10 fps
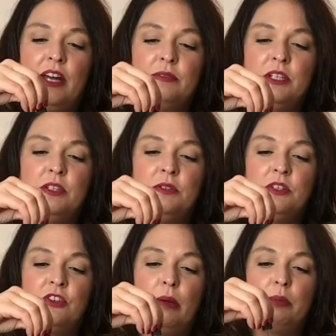wanna use
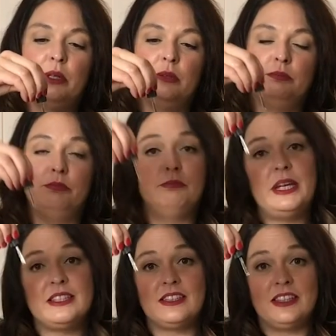a dropper
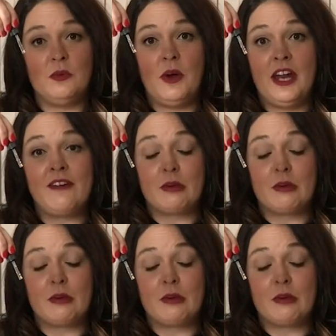basically whenever